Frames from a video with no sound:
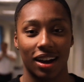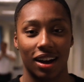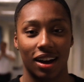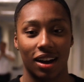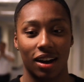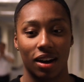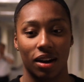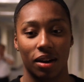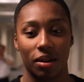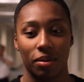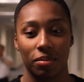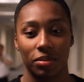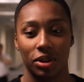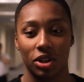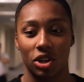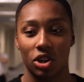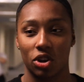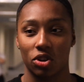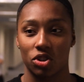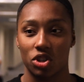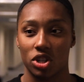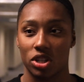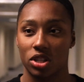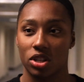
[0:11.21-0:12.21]
Um, you
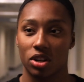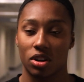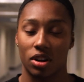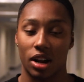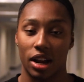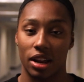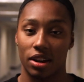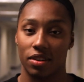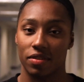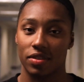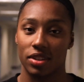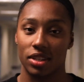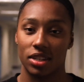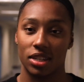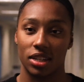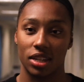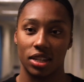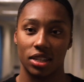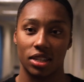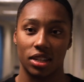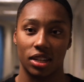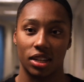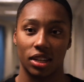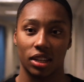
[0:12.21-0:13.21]
know, just the grind of the
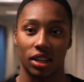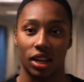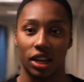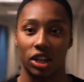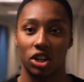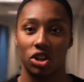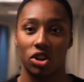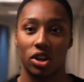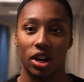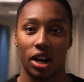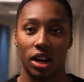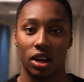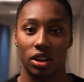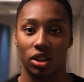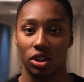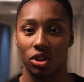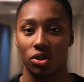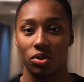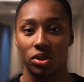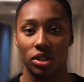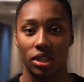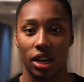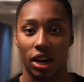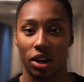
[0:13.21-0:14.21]
season, like you kind of
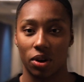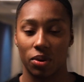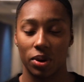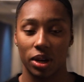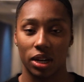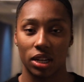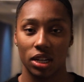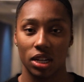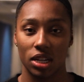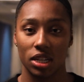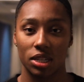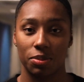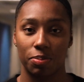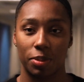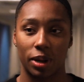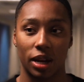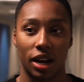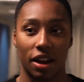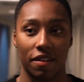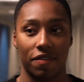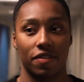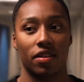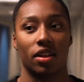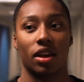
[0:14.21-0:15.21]
lose that quickness, but
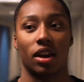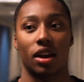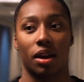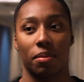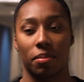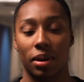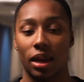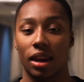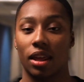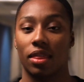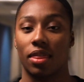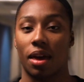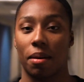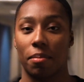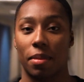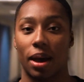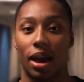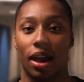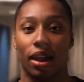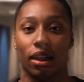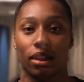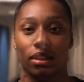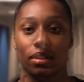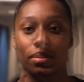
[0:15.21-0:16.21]
I feel like I'm getting that
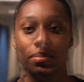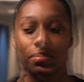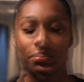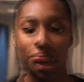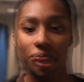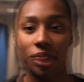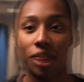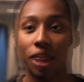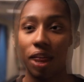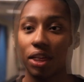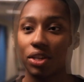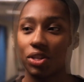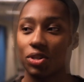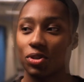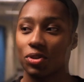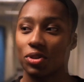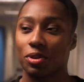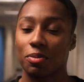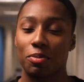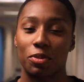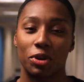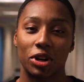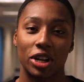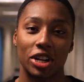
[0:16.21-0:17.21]
back. Yeah, so in
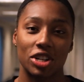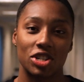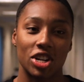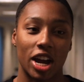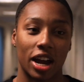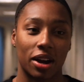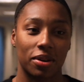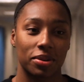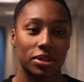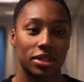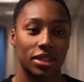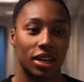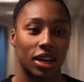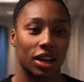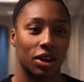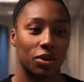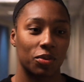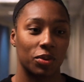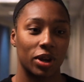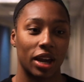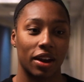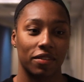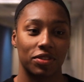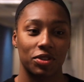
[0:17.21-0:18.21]
the morning, Jack was like,
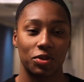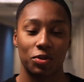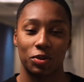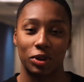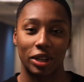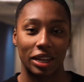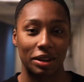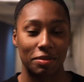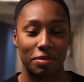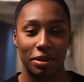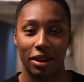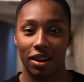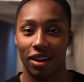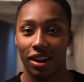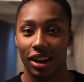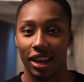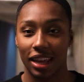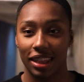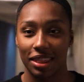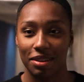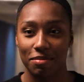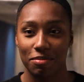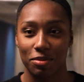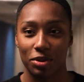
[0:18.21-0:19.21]
we have to really be on it
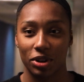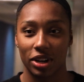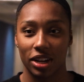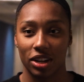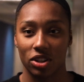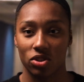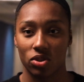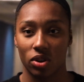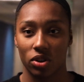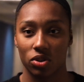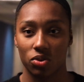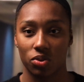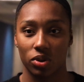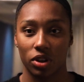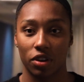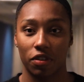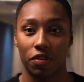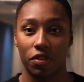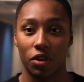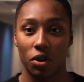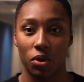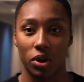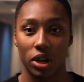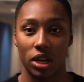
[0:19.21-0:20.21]
in the morning. So I was really
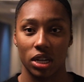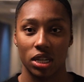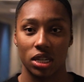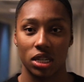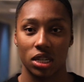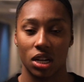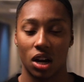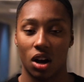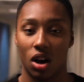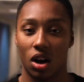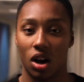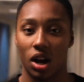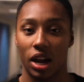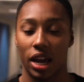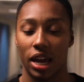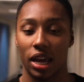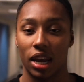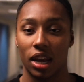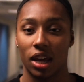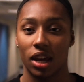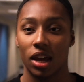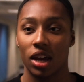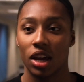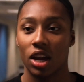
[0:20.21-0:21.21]
focused
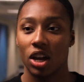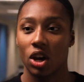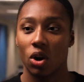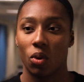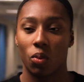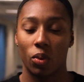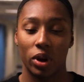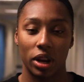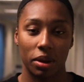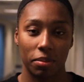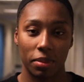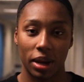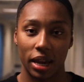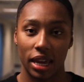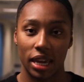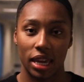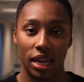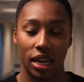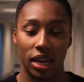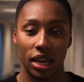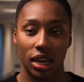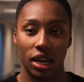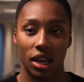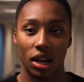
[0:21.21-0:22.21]
on winning my
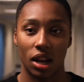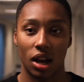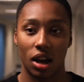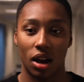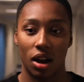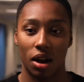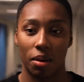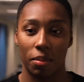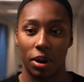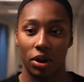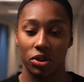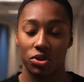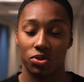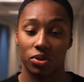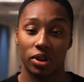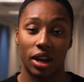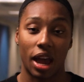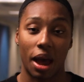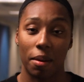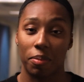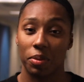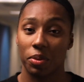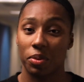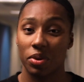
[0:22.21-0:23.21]
heat. Um, I was really
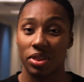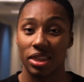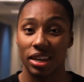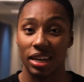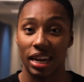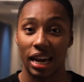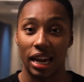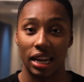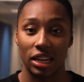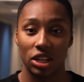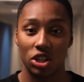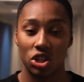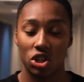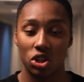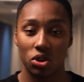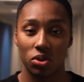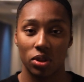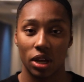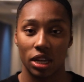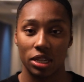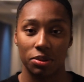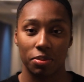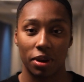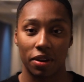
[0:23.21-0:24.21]
happy with the 9-2.
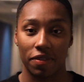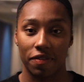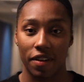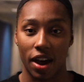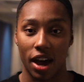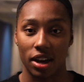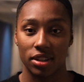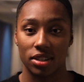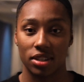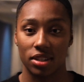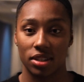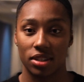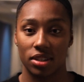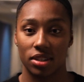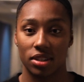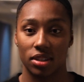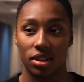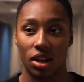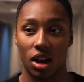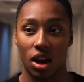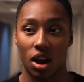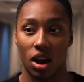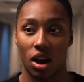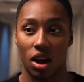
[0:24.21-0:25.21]
That's my fastest
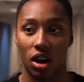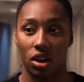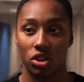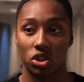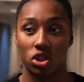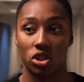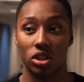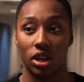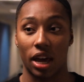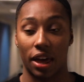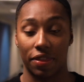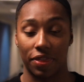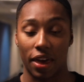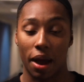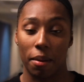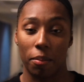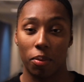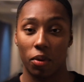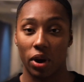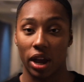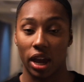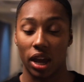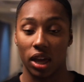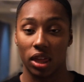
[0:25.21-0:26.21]
uh, at
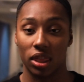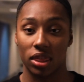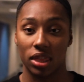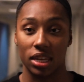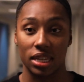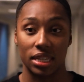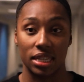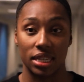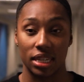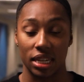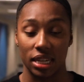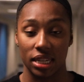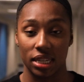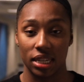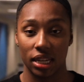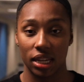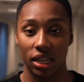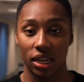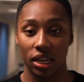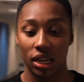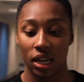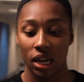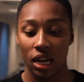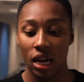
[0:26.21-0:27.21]
that point this
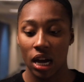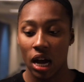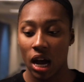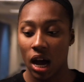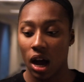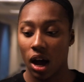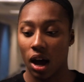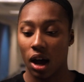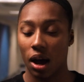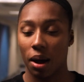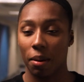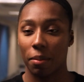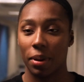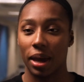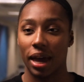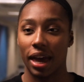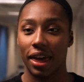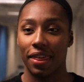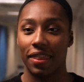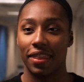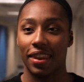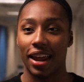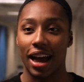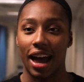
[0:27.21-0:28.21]
season. Um,
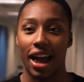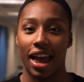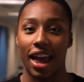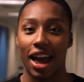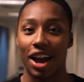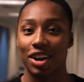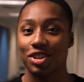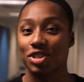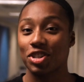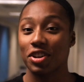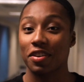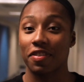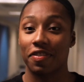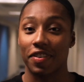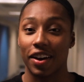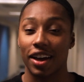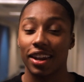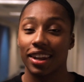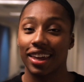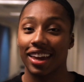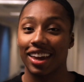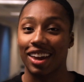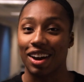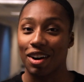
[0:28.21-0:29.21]
and I actually
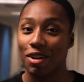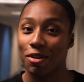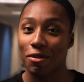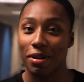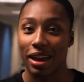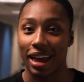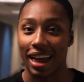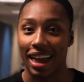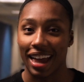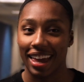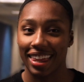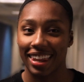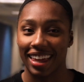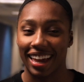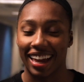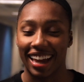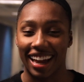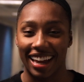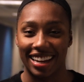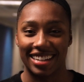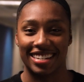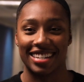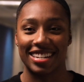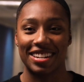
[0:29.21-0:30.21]
felt like okay, like
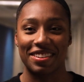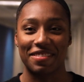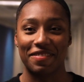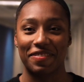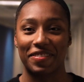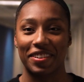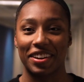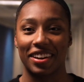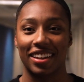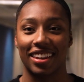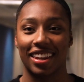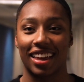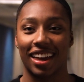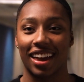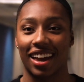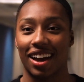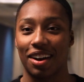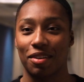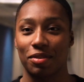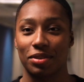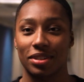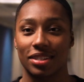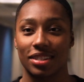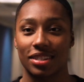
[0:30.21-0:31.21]
I didn't feel like
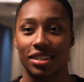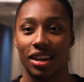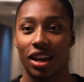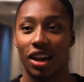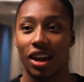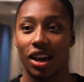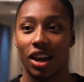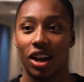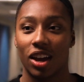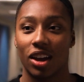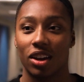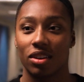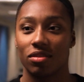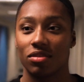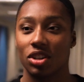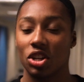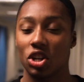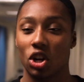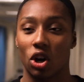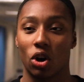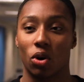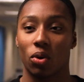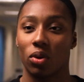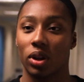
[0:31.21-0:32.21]
I was
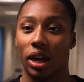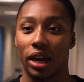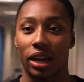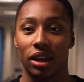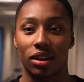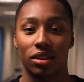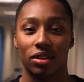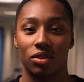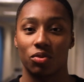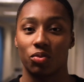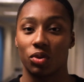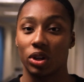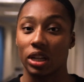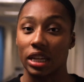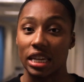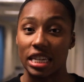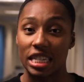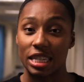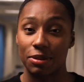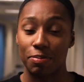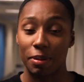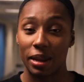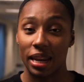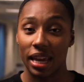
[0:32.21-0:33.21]
you know, like really
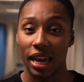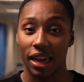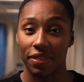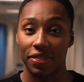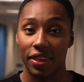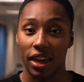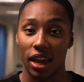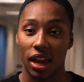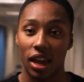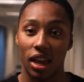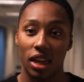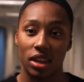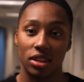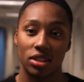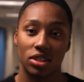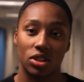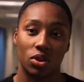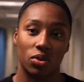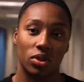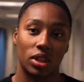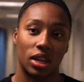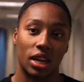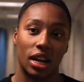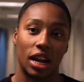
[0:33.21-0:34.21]
spinning at the end.
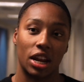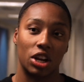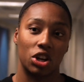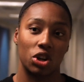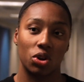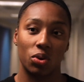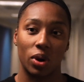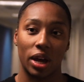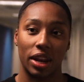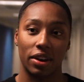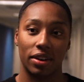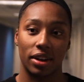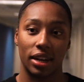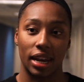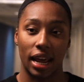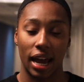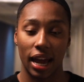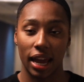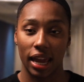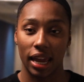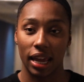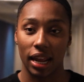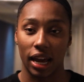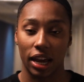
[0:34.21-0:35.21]
So then I knew at
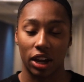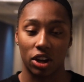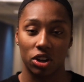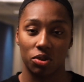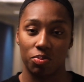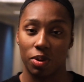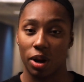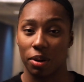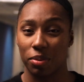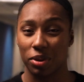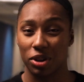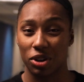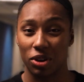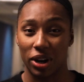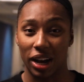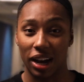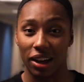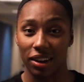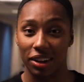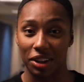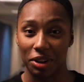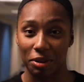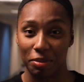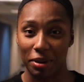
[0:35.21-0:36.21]
night I could probably go
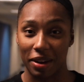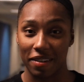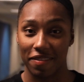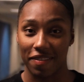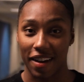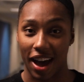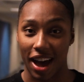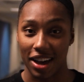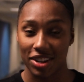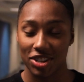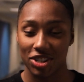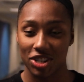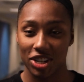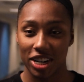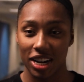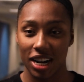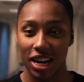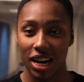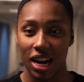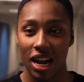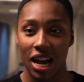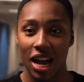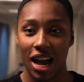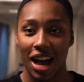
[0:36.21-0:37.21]
out a little bit
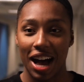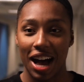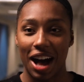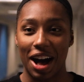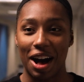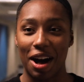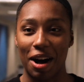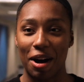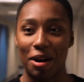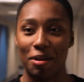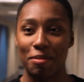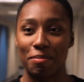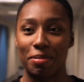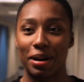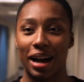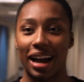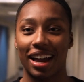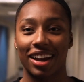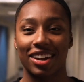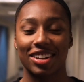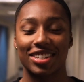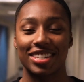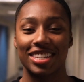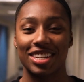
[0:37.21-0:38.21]
faster. Um, but
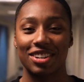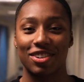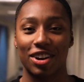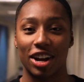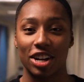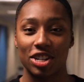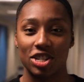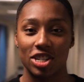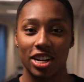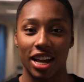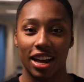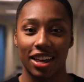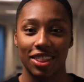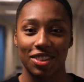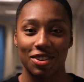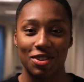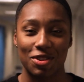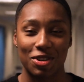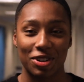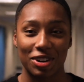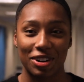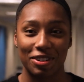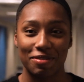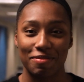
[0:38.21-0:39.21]
I could see Gretchen out of
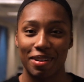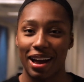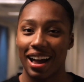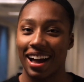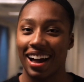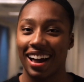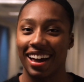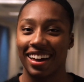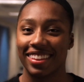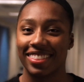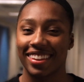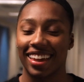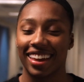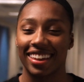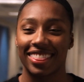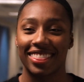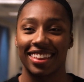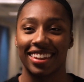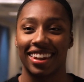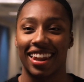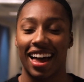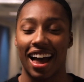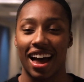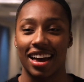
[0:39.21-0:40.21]
the corner of my eye on like
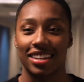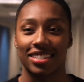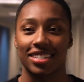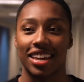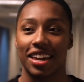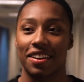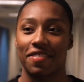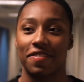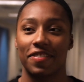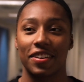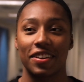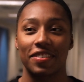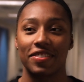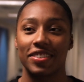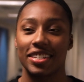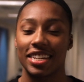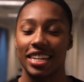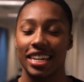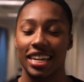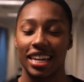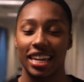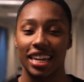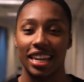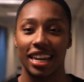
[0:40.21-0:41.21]
the last like
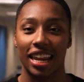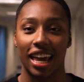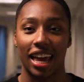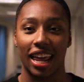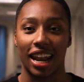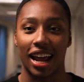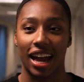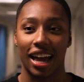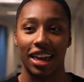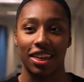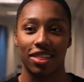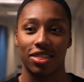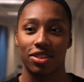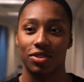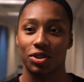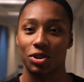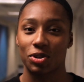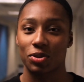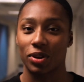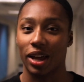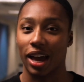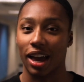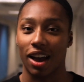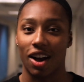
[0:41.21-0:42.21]
15 and I
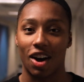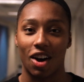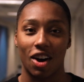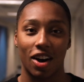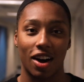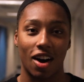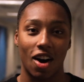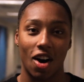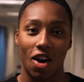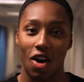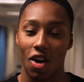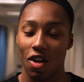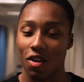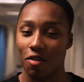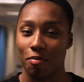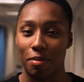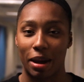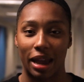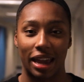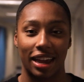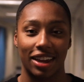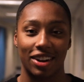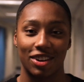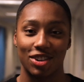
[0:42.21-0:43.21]
threw like all of
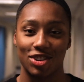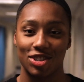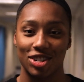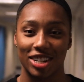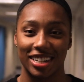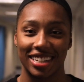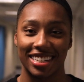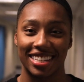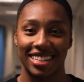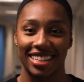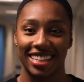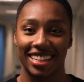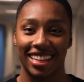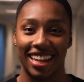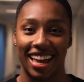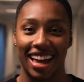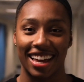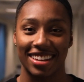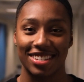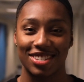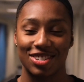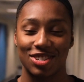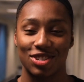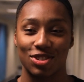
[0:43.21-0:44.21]
my energy into the
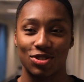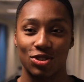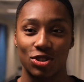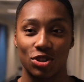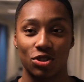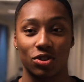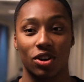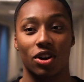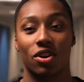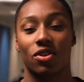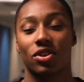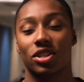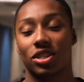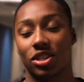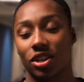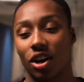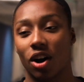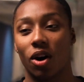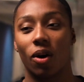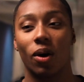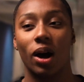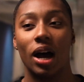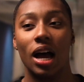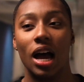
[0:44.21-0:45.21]
last two strokes.
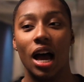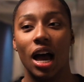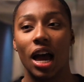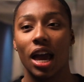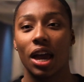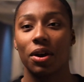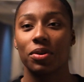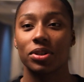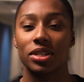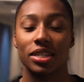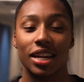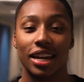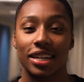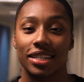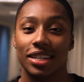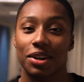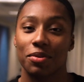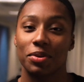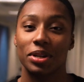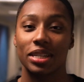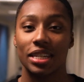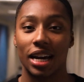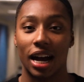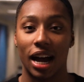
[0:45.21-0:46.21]
So it was nice
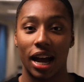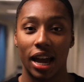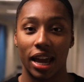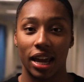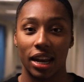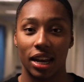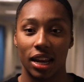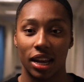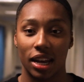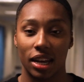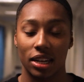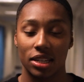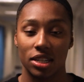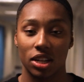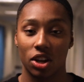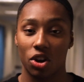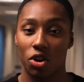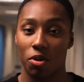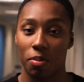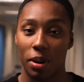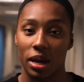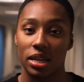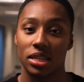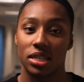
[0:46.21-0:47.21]
that we tied and to
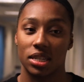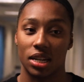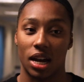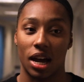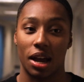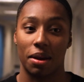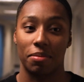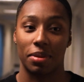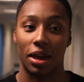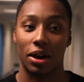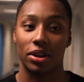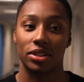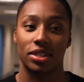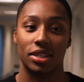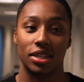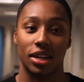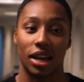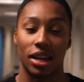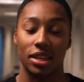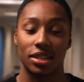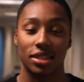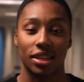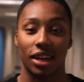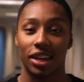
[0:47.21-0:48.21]
go best time, that's
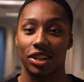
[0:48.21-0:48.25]
nice.